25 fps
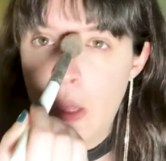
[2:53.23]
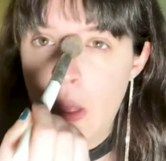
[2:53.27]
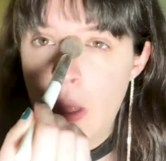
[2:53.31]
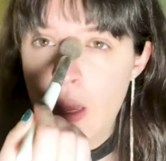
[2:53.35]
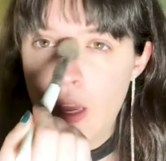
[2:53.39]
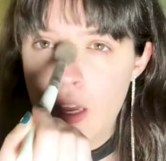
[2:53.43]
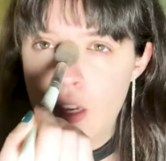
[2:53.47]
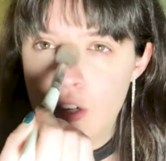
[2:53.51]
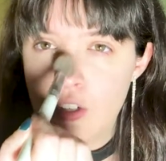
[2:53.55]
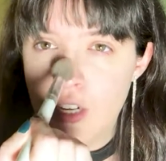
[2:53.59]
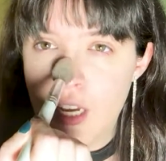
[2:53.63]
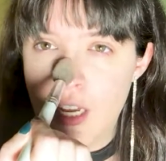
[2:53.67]
I
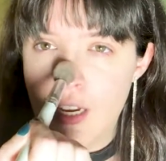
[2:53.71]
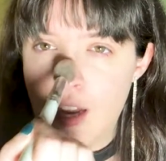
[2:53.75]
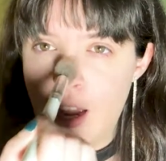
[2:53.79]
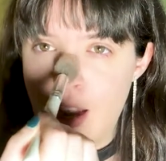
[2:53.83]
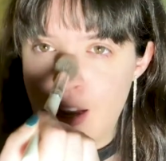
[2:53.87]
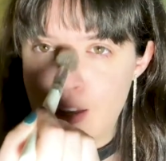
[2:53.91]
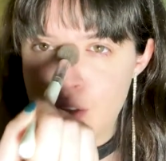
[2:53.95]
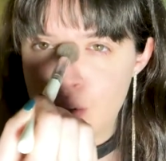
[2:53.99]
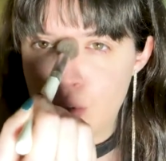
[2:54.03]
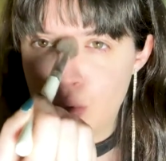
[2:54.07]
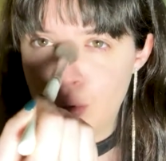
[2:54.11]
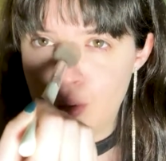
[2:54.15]
don't get
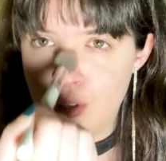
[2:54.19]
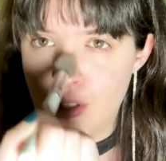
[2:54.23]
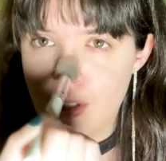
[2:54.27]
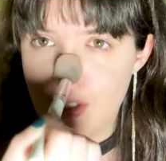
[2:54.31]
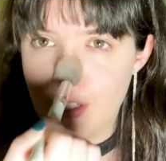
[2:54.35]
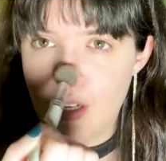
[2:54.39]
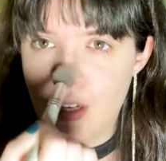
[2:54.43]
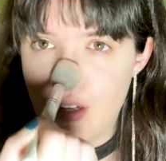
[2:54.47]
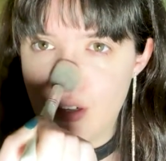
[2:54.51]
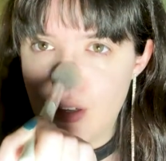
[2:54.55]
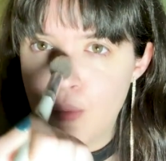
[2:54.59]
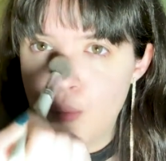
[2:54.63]
as oily
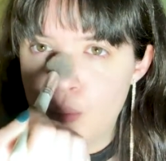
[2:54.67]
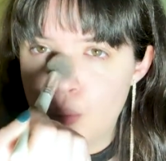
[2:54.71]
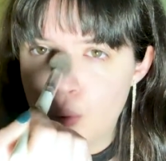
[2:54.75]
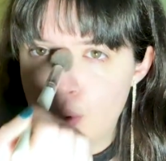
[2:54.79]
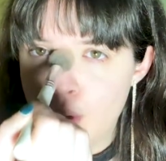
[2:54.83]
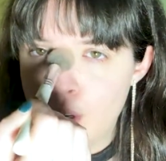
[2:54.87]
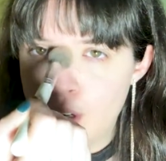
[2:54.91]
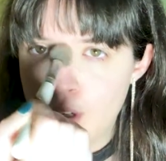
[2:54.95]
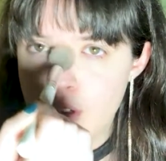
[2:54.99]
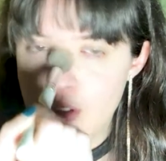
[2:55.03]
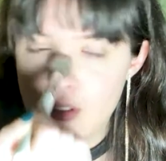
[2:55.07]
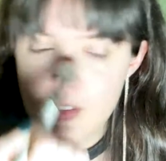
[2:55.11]

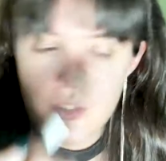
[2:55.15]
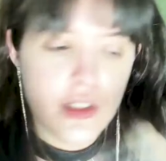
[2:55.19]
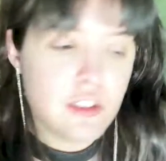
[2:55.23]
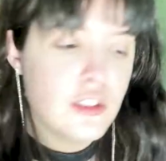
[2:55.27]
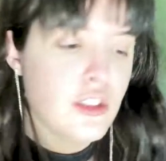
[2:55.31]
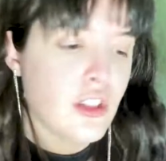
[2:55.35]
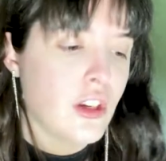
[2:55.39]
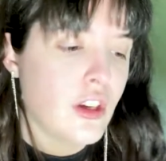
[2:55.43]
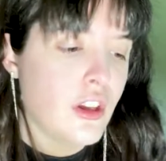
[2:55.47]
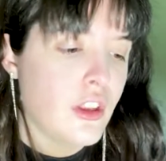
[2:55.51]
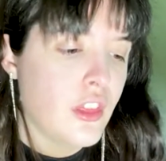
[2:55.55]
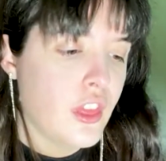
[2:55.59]
anymore. That's a
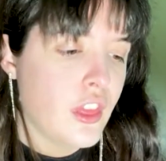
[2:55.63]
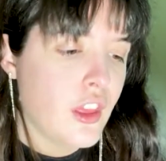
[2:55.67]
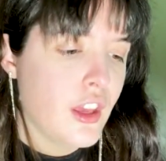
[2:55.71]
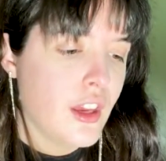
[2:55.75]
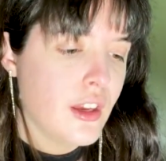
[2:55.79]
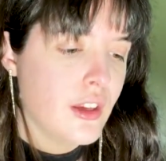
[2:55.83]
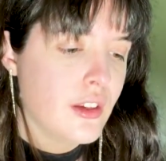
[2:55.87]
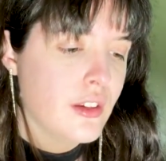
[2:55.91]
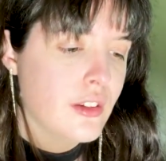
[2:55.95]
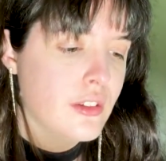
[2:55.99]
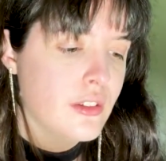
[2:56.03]
good thing.